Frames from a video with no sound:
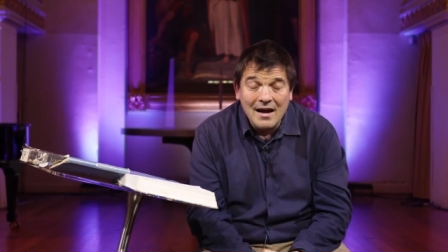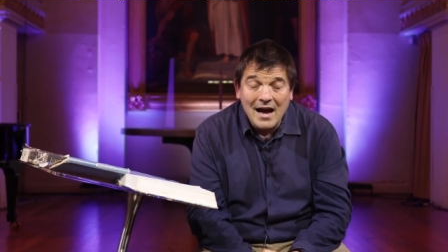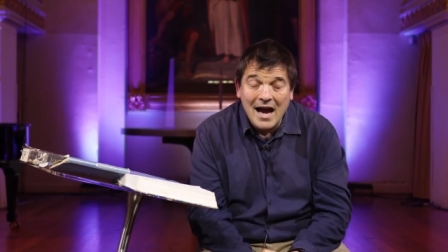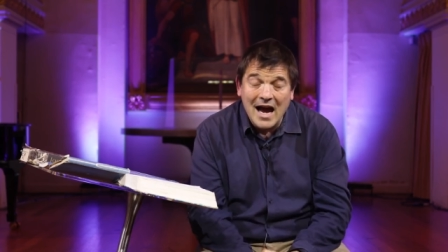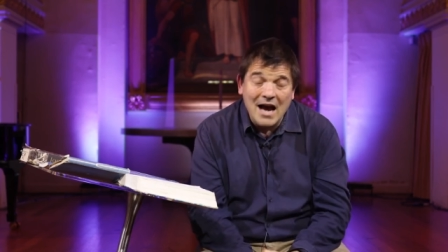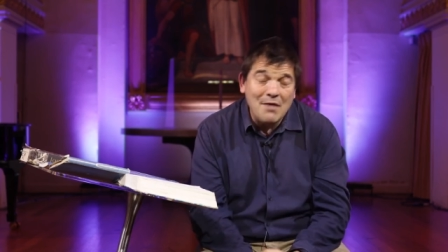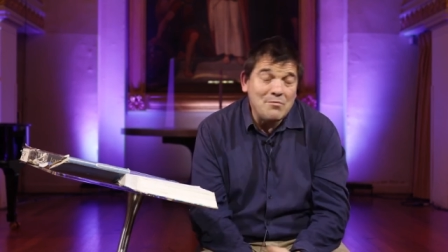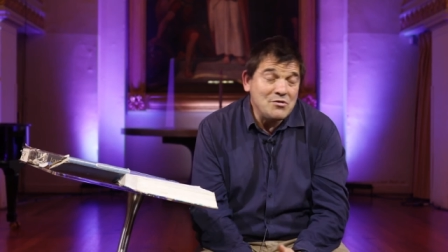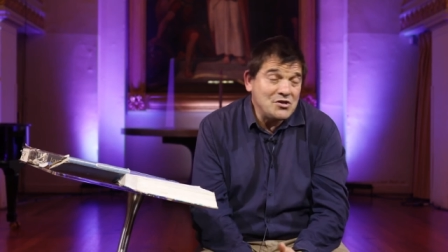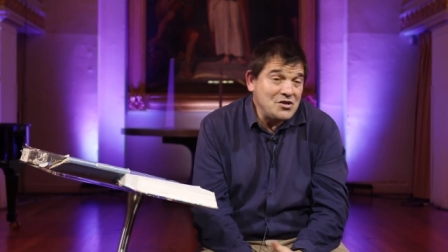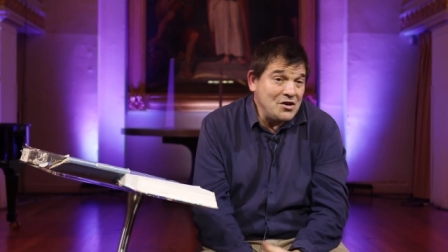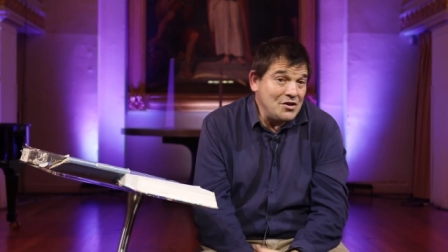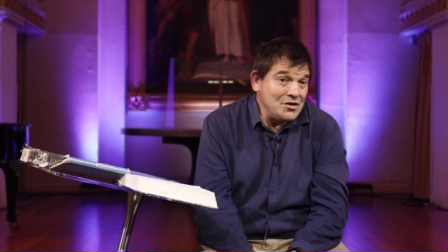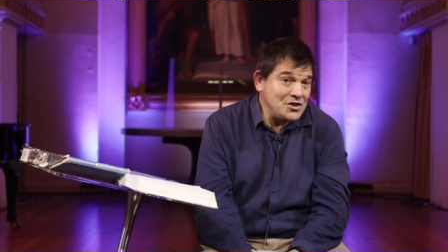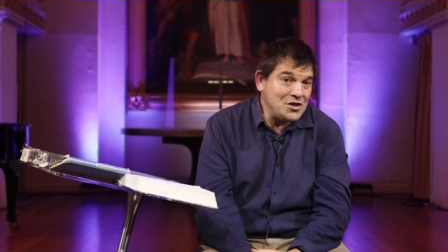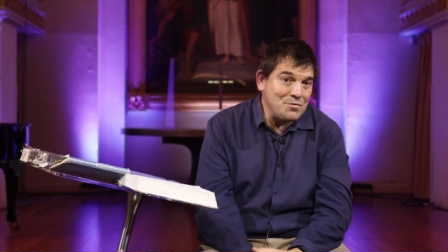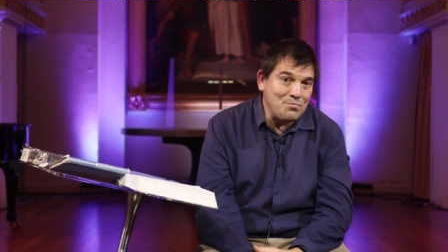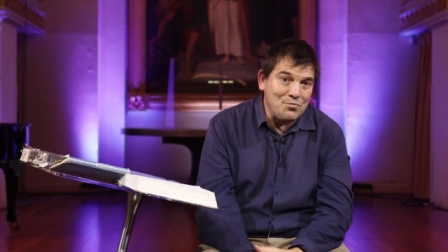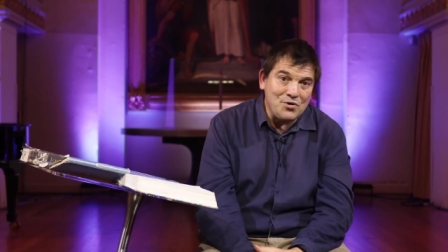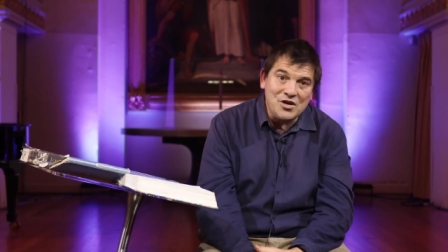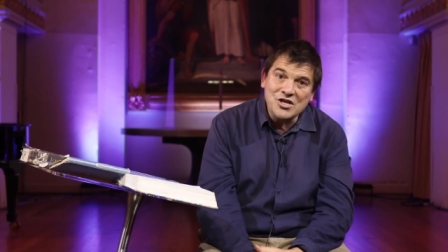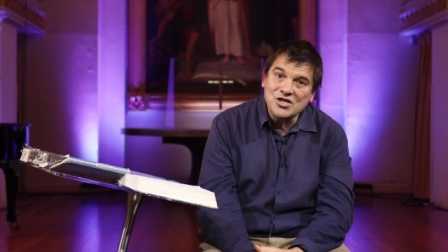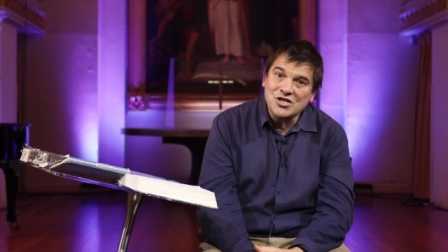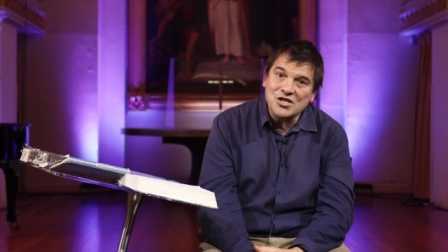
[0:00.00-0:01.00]
and was asked to
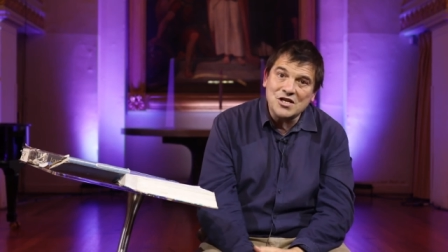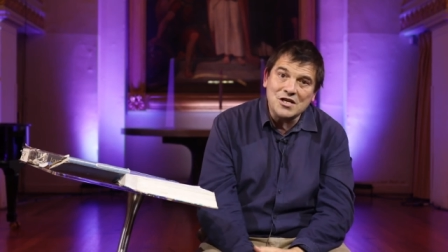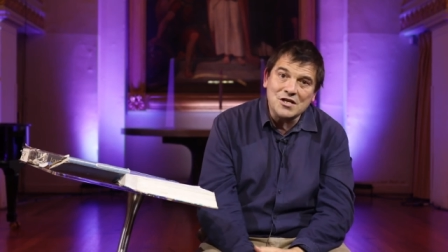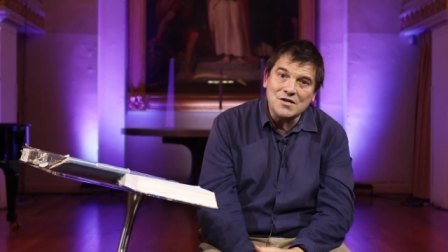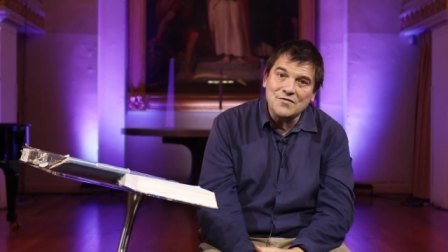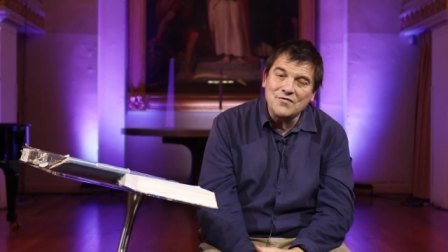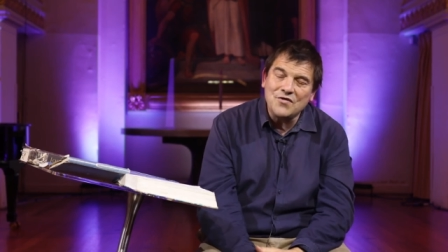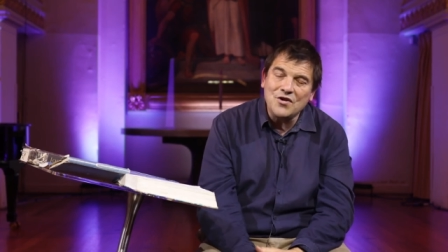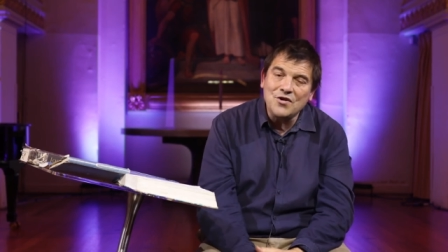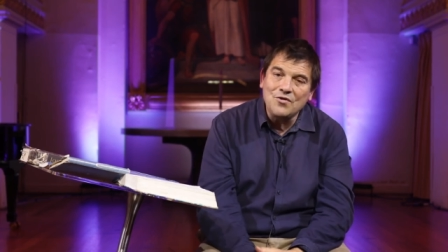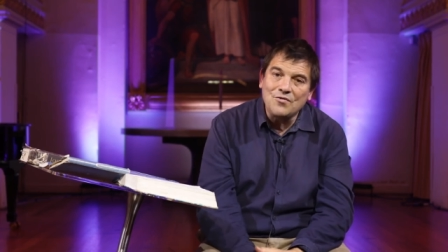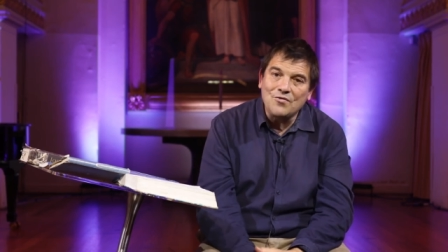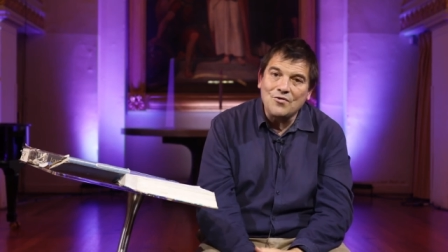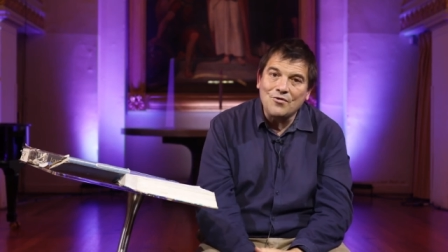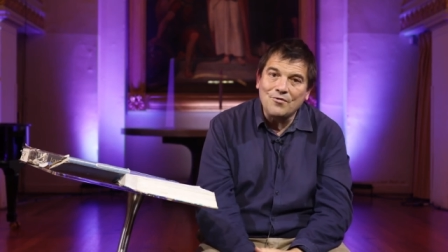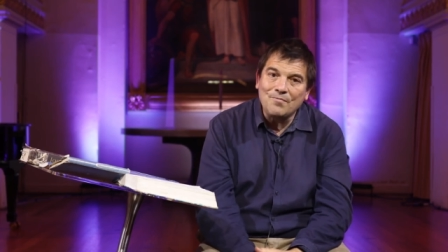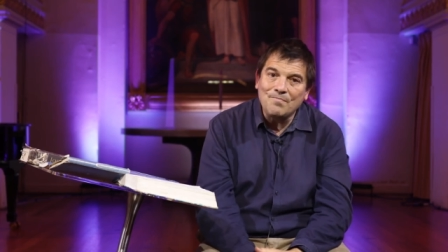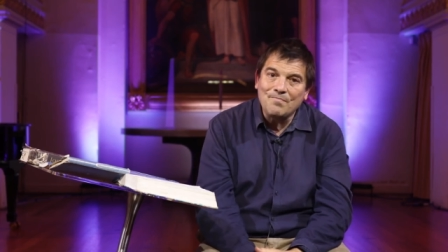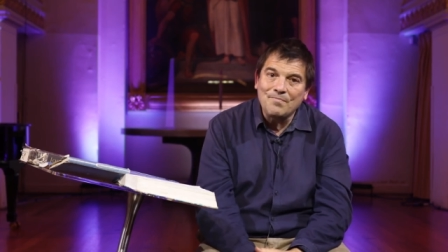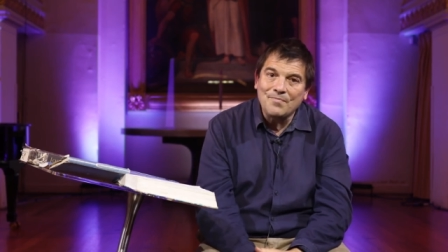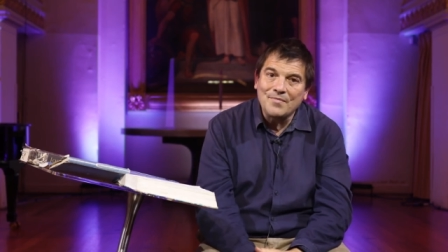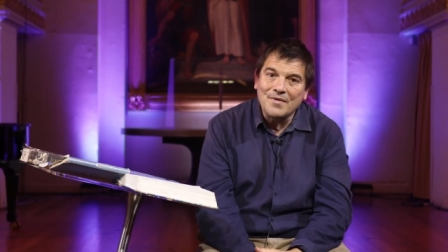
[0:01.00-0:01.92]
preach at his funeral.